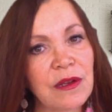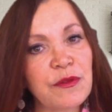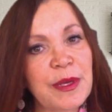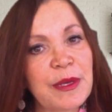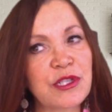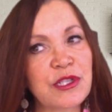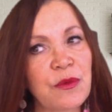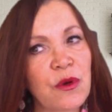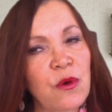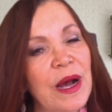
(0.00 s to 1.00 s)
A lot of people
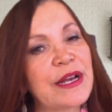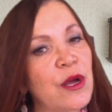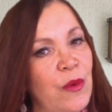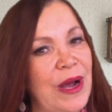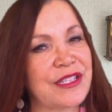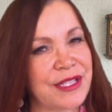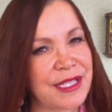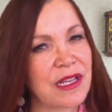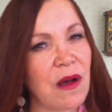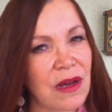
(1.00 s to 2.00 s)
don't quite know where to
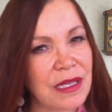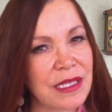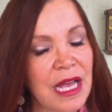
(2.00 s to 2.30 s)
start.